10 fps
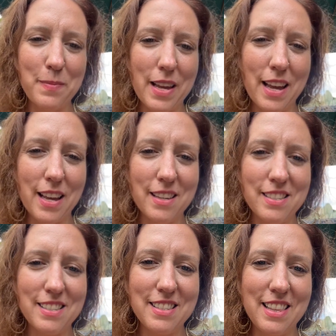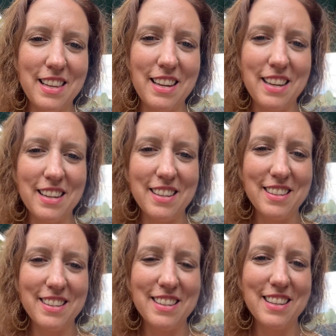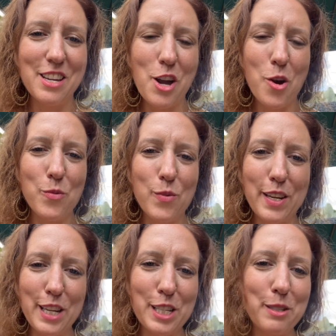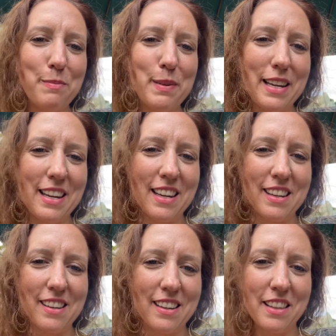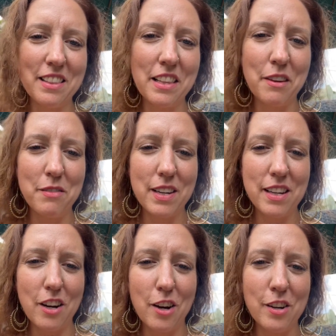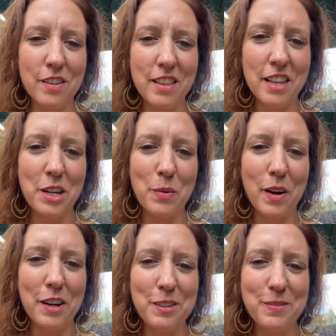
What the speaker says: as the radiant being and loving heart that you are.